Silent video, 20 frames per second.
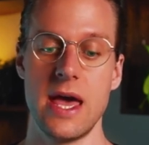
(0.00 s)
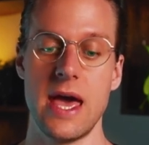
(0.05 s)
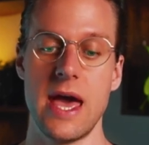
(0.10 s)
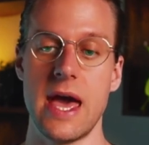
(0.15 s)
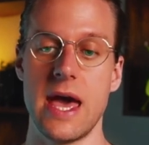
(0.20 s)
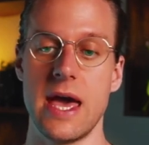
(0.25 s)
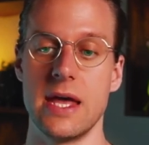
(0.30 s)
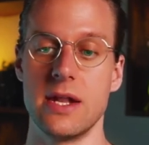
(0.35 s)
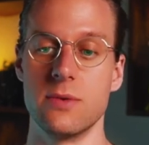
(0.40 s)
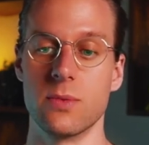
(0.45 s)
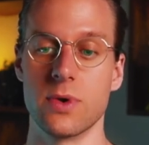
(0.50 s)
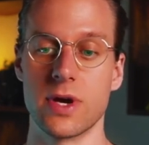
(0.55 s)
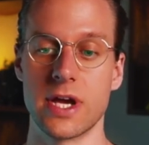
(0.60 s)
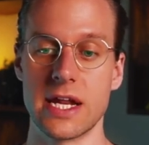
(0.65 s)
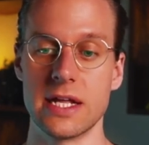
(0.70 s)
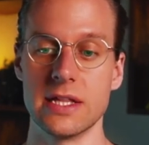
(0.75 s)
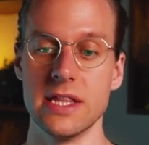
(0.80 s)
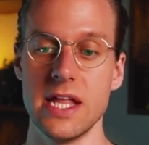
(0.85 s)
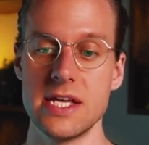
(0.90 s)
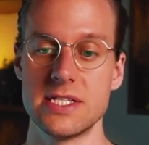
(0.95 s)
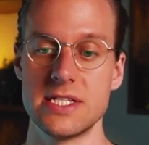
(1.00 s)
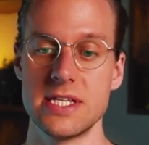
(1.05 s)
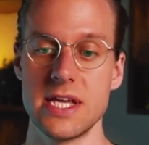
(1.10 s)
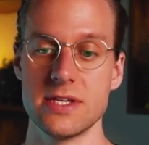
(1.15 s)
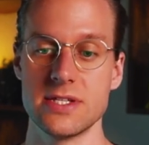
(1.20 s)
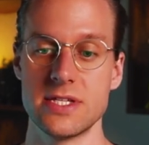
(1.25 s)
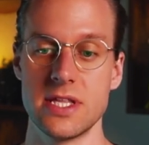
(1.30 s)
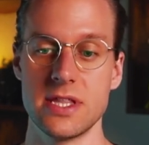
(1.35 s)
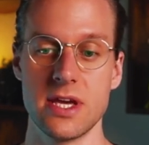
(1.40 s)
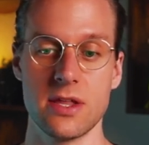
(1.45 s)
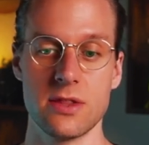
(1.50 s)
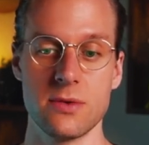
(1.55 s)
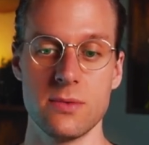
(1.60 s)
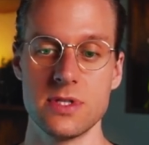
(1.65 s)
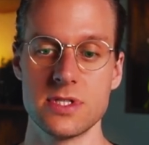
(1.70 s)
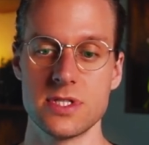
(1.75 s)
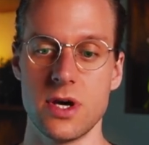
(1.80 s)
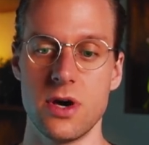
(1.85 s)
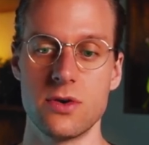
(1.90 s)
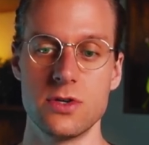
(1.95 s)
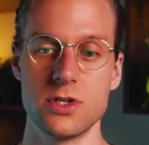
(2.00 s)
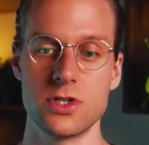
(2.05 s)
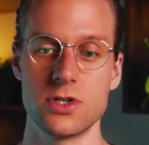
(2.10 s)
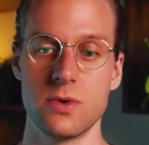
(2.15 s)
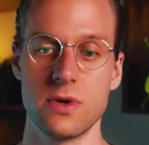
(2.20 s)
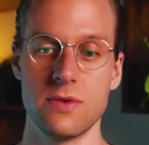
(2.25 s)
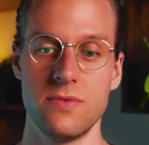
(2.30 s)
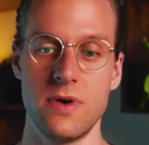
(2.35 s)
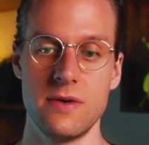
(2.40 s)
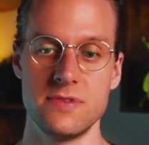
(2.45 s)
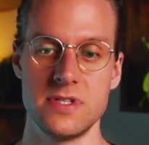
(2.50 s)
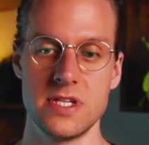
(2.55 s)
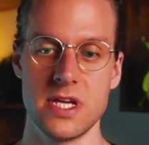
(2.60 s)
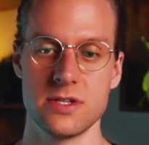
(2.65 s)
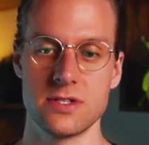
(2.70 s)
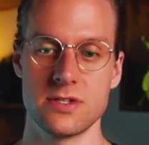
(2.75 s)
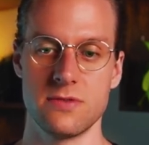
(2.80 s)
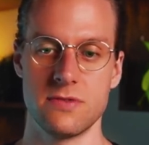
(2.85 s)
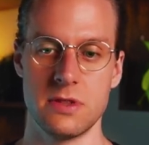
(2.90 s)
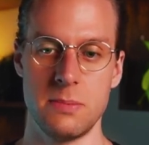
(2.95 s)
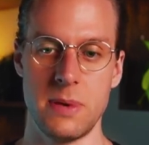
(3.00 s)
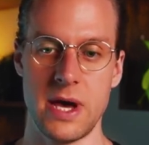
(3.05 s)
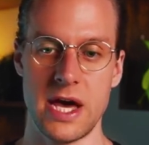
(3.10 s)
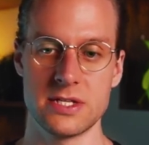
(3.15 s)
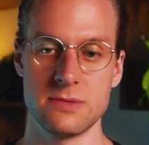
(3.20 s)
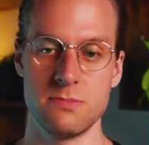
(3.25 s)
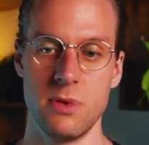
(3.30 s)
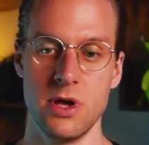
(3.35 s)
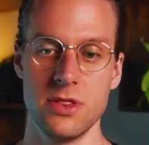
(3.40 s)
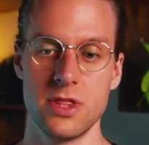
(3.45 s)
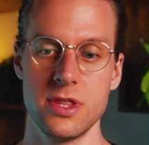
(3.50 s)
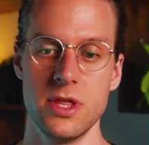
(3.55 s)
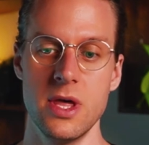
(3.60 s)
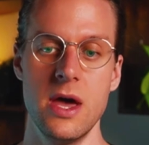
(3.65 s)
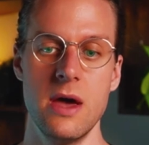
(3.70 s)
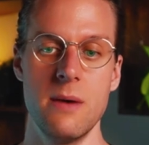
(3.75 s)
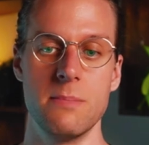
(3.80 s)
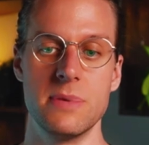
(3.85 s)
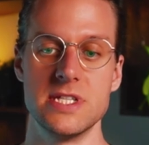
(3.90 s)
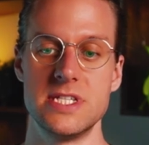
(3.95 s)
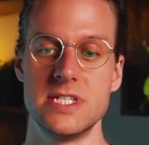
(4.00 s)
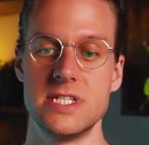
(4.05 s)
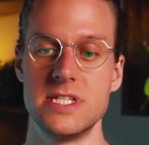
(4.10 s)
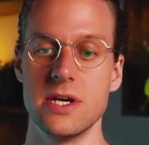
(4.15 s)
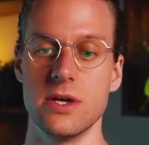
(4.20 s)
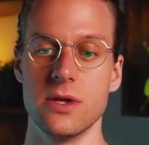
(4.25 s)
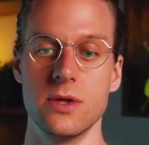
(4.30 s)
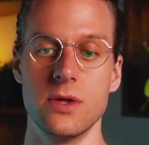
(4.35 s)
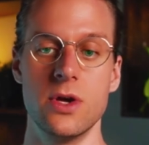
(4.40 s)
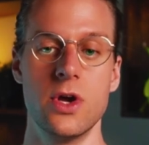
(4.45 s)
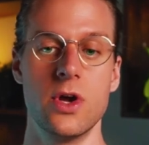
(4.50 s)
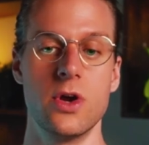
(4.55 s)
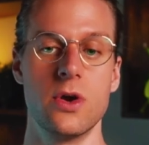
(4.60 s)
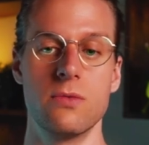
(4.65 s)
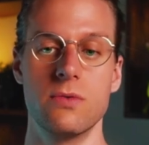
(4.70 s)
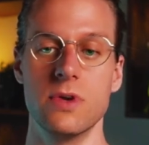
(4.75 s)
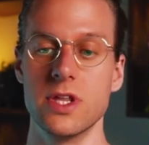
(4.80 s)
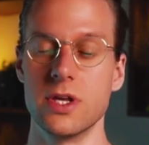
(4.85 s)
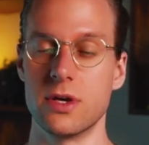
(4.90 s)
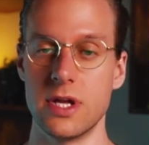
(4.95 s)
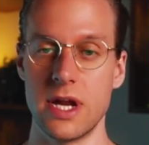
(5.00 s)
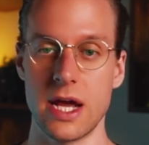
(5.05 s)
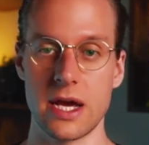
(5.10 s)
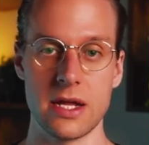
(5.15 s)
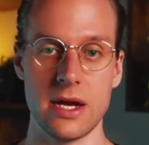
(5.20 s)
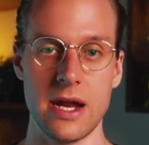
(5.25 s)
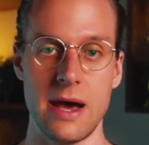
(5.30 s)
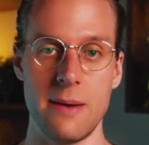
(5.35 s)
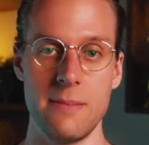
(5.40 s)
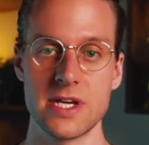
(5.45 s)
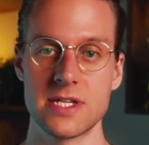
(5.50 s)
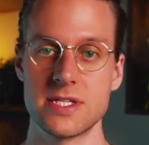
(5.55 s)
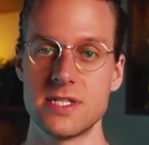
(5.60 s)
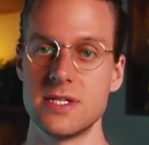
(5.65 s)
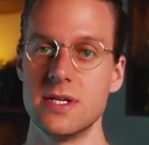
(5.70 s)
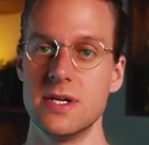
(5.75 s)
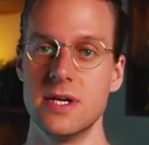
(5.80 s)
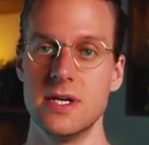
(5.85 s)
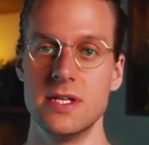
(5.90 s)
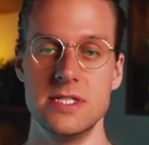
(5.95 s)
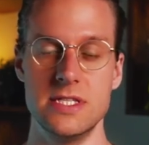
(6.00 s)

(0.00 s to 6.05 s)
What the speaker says: And we're getting less sales than the other ones, 125 sales over the past month, but still really good economics.